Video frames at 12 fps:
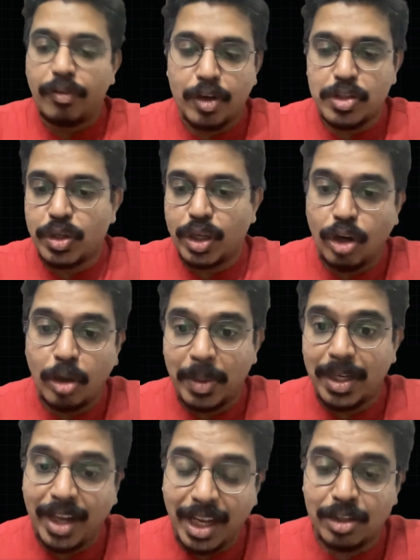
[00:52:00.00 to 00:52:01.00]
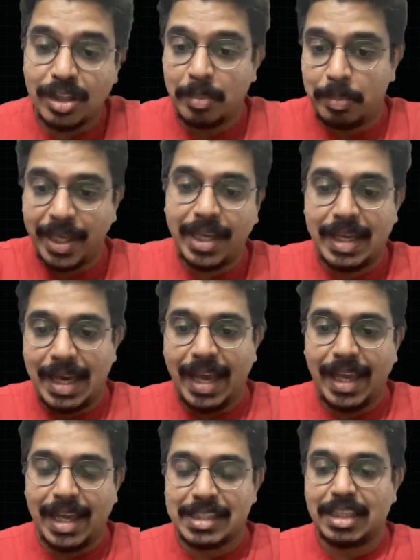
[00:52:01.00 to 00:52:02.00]
course, you cannot be trying to that big
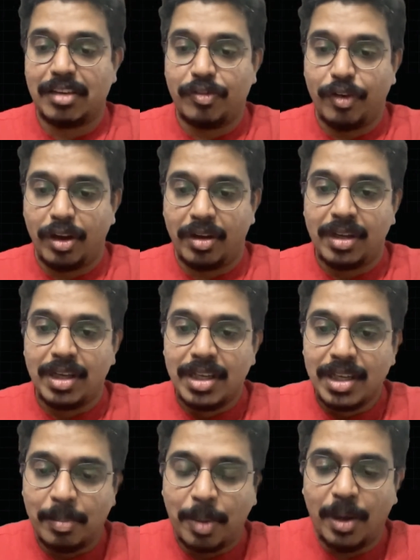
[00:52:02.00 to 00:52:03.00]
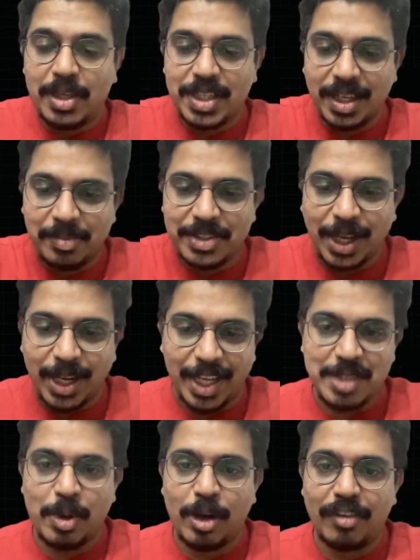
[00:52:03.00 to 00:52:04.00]
guy asking for like
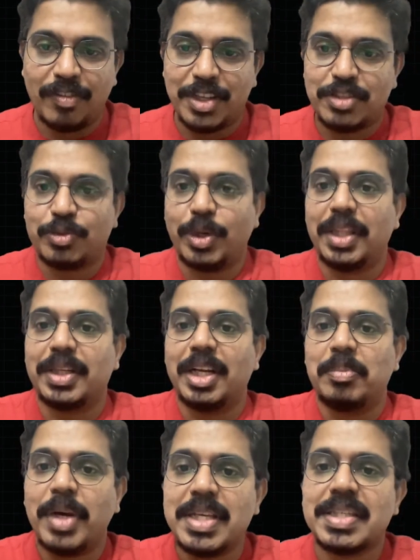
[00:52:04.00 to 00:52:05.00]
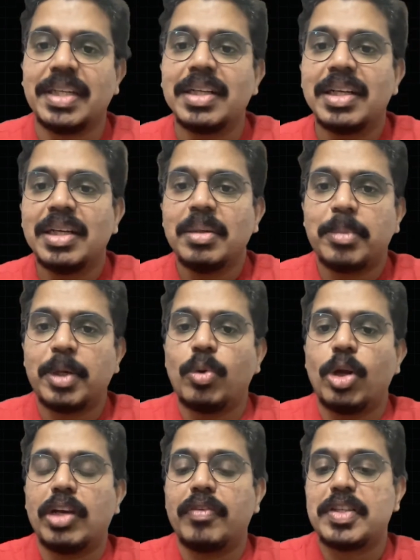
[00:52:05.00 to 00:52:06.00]
pound of flesh of 20-30%, but
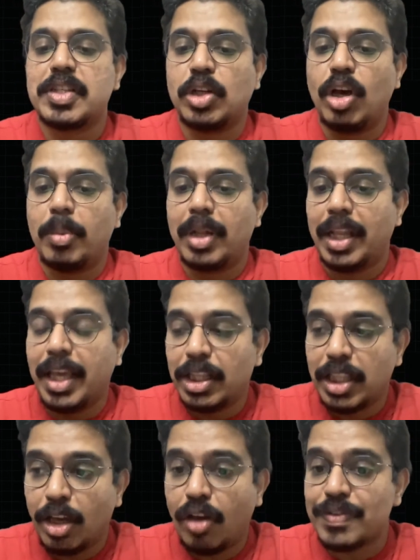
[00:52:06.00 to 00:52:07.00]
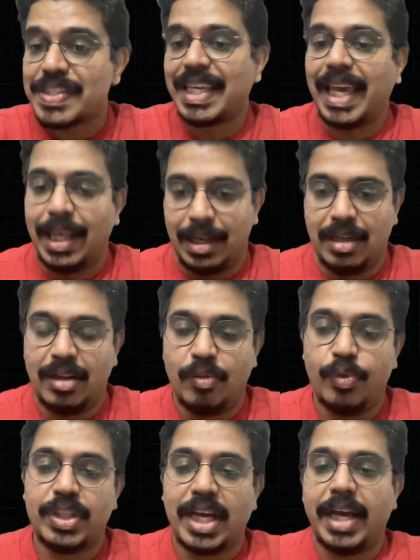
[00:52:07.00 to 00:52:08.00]
whatever is a normal. Here, think of scale.
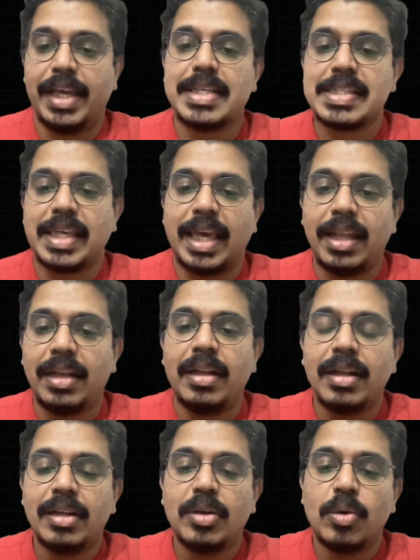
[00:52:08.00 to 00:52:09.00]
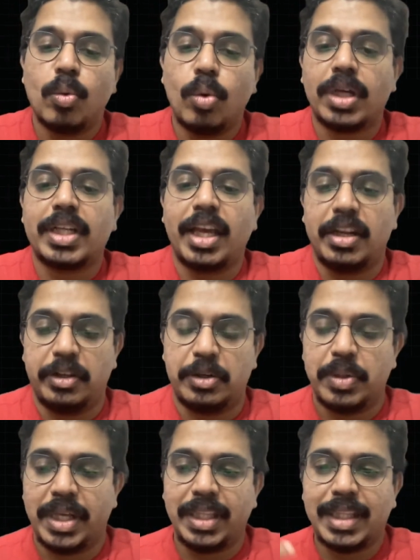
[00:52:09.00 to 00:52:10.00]
With higher scale, what can you
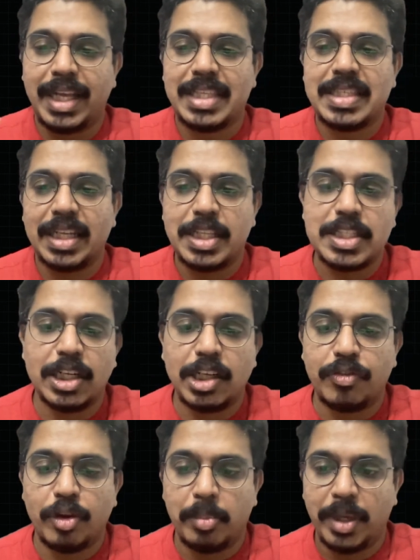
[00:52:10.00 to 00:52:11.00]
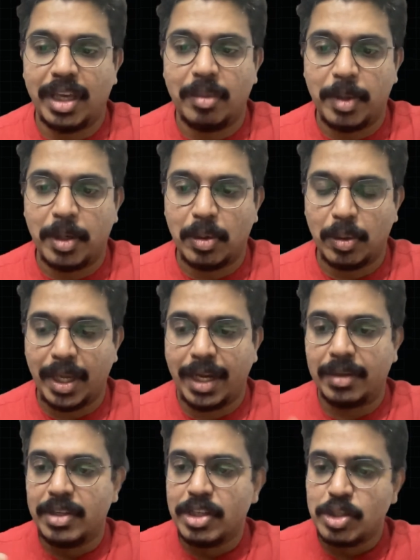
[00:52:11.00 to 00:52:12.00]
do? I think that's an incentive for BAP to look at.
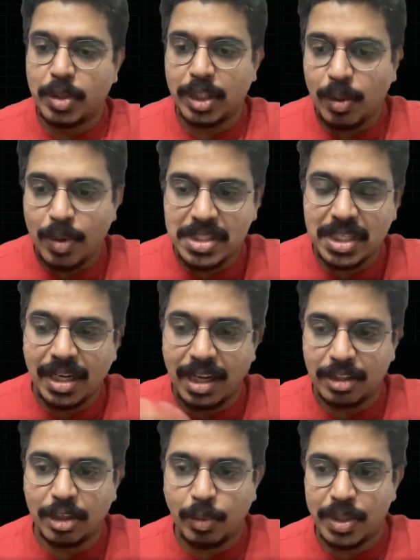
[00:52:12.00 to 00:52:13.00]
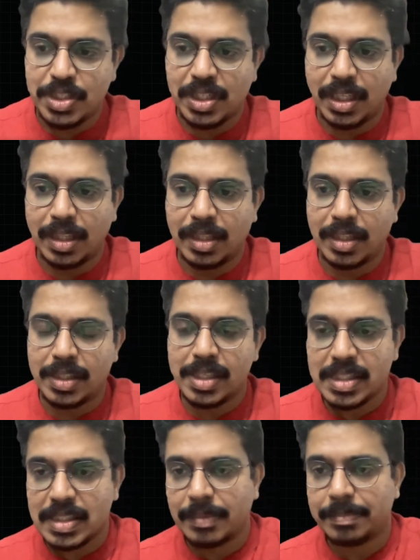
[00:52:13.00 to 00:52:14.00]
Shweta, was there another question other than
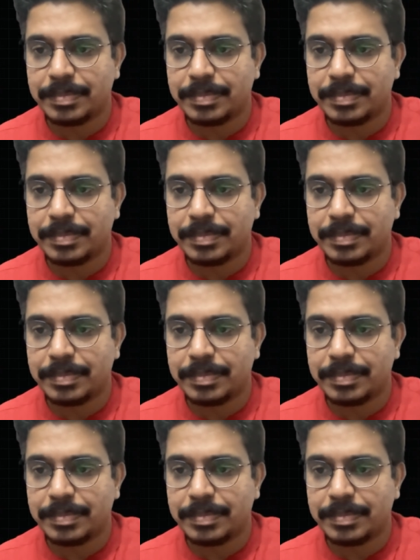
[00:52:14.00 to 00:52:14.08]
this?